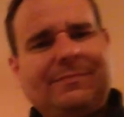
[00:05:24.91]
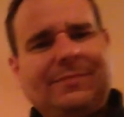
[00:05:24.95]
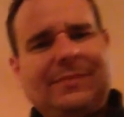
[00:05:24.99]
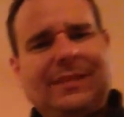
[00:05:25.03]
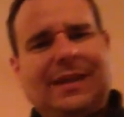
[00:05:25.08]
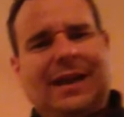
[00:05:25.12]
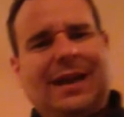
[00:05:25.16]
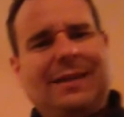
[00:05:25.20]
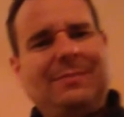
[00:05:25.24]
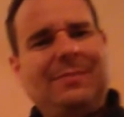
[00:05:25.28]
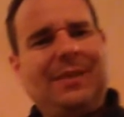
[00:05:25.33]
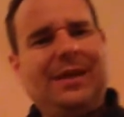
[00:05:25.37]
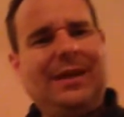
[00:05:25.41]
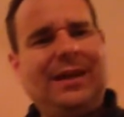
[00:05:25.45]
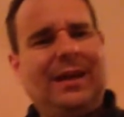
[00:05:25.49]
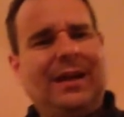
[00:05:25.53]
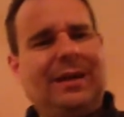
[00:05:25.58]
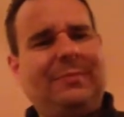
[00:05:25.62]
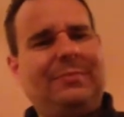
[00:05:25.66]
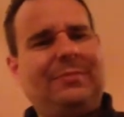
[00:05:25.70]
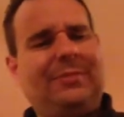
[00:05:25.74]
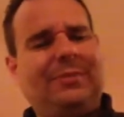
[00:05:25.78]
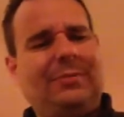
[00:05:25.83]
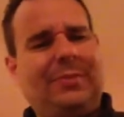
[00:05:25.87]
I meet
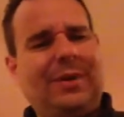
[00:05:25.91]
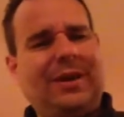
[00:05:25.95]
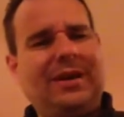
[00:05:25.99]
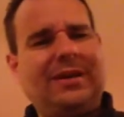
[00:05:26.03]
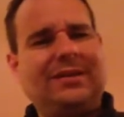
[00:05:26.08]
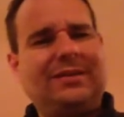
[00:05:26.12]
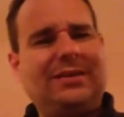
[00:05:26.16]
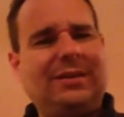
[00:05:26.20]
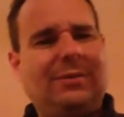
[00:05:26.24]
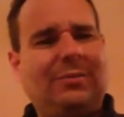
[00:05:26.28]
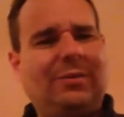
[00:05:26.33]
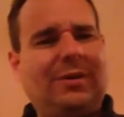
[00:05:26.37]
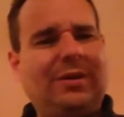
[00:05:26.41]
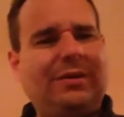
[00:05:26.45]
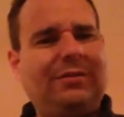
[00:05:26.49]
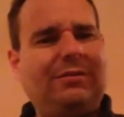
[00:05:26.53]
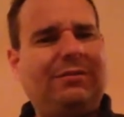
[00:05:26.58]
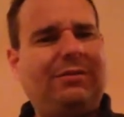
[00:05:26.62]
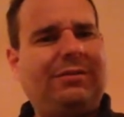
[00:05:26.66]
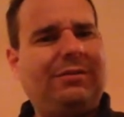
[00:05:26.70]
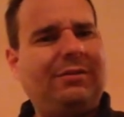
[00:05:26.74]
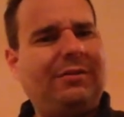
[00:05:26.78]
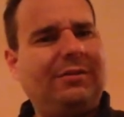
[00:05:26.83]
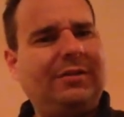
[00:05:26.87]
up. The wedding's at
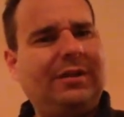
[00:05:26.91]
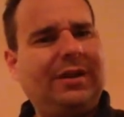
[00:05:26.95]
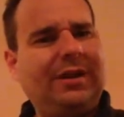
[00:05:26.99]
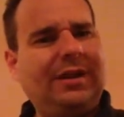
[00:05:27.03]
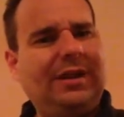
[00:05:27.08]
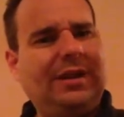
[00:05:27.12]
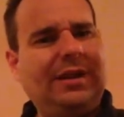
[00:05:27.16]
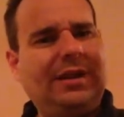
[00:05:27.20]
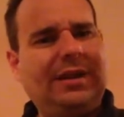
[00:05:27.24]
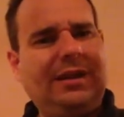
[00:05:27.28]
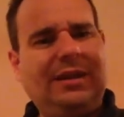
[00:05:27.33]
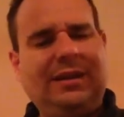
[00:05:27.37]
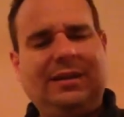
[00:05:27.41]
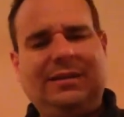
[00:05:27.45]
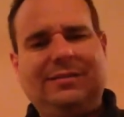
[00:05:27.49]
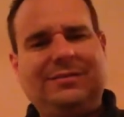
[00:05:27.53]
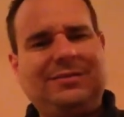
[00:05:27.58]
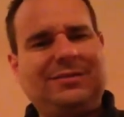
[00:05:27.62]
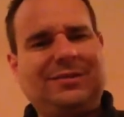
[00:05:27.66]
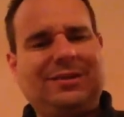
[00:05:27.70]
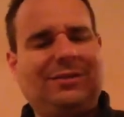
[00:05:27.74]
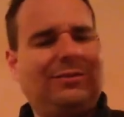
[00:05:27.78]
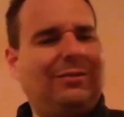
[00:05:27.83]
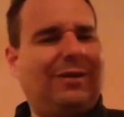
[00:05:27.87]
1.30,
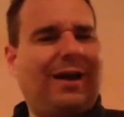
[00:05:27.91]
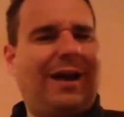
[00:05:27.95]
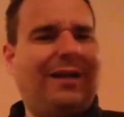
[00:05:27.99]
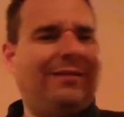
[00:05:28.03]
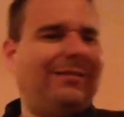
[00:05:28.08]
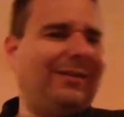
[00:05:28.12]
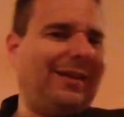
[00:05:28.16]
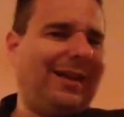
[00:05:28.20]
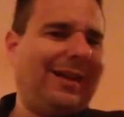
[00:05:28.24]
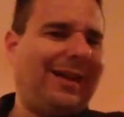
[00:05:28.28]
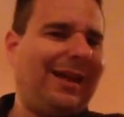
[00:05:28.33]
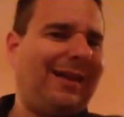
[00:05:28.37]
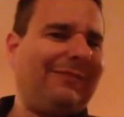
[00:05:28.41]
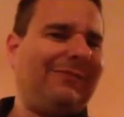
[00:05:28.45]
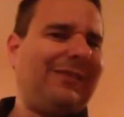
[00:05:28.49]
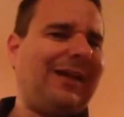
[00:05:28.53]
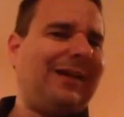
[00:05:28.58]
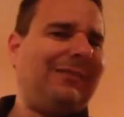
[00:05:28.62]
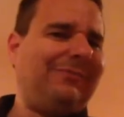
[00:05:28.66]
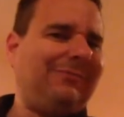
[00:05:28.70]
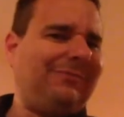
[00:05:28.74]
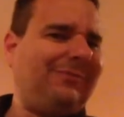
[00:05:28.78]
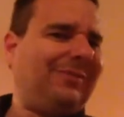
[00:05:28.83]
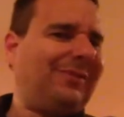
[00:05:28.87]
so I like I've
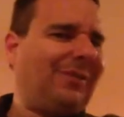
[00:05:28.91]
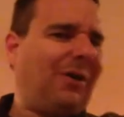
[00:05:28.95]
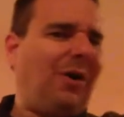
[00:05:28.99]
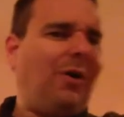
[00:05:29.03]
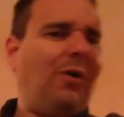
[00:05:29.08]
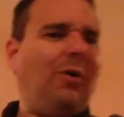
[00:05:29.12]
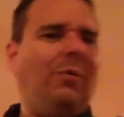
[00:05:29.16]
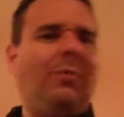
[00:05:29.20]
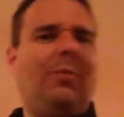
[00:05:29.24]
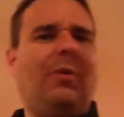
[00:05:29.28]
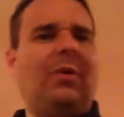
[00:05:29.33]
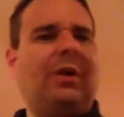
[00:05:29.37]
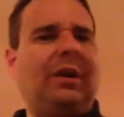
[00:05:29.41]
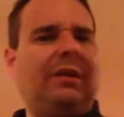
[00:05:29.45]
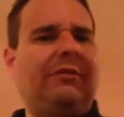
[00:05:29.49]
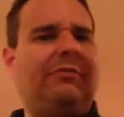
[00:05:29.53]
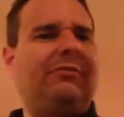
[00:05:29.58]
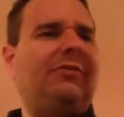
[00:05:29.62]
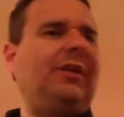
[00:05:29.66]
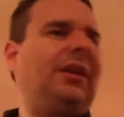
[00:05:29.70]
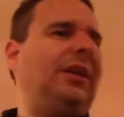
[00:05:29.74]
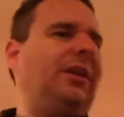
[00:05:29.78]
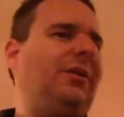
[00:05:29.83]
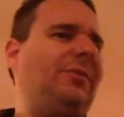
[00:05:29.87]
got the whole morning
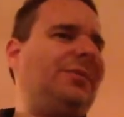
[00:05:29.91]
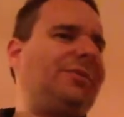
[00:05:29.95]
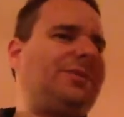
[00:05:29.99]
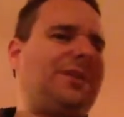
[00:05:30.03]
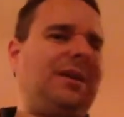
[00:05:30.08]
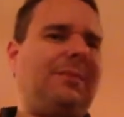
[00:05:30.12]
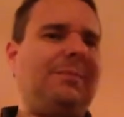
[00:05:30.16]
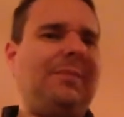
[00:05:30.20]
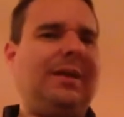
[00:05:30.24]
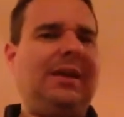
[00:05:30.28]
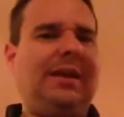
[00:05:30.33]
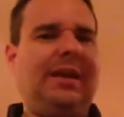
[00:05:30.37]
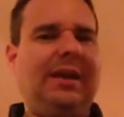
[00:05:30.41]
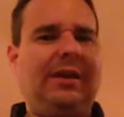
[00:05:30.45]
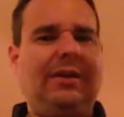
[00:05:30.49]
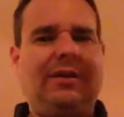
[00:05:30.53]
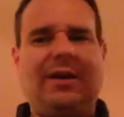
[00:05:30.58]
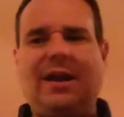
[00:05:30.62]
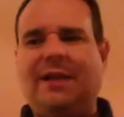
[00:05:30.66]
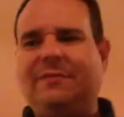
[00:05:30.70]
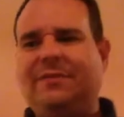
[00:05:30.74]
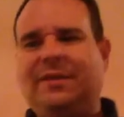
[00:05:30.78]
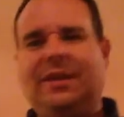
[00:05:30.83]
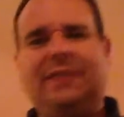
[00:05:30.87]
free. No one's gonna be here.
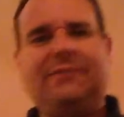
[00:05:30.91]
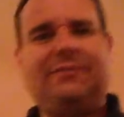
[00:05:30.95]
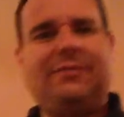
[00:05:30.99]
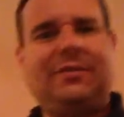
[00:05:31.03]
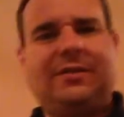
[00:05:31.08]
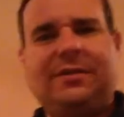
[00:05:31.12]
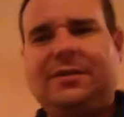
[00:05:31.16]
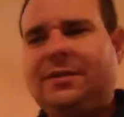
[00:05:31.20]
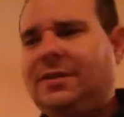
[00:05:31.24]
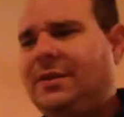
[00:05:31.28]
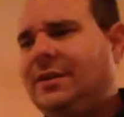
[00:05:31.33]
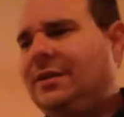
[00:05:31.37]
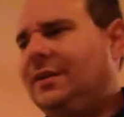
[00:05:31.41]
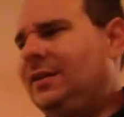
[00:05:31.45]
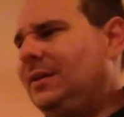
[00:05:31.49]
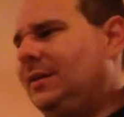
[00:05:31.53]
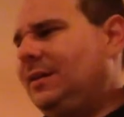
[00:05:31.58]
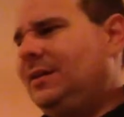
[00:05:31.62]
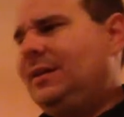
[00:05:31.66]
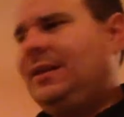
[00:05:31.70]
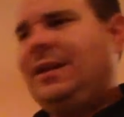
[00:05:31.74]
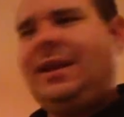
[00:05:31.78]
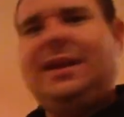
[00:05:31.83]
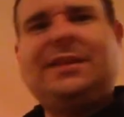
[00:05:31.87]
I have to give a
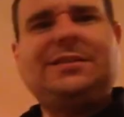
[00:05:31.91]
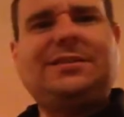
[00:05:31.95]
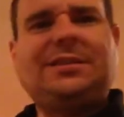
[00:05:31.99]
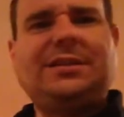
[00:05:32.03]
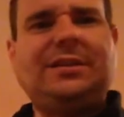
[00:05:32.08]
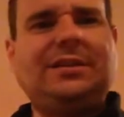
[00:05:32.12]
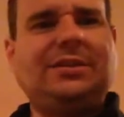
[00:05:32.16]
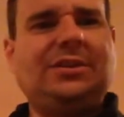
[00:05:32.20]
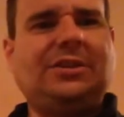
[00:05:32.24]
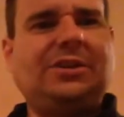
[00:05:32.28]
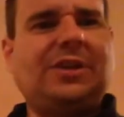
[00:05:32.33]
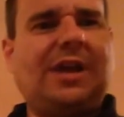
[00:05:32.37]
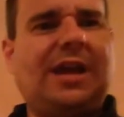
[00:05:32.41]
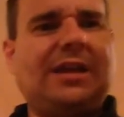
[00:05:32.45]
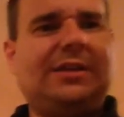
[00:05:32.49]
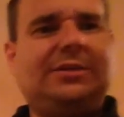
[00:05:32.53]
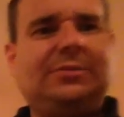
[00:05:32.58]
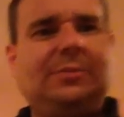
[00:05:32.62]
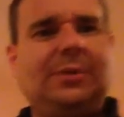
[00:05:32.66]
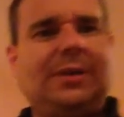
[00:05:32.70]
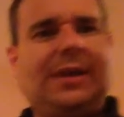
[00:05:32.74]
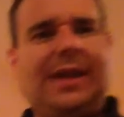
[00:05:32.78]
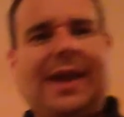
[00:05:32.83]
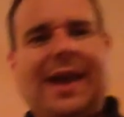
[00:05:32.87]
insulin shot
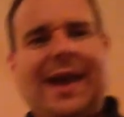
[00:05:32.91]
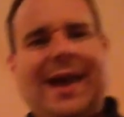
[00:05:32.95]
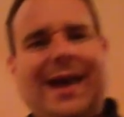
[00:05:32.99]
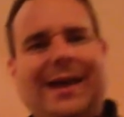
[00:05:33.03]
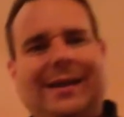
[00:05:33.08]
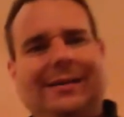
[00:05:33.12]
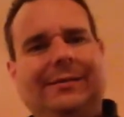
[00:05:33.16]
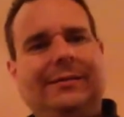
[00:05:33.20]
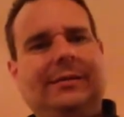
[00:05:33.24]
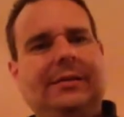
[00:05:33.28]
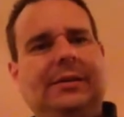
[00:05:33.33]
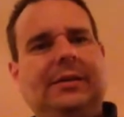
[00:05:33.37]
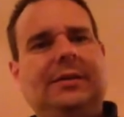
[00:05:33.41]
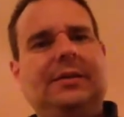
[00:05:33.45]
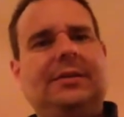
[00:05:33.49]
to a cat.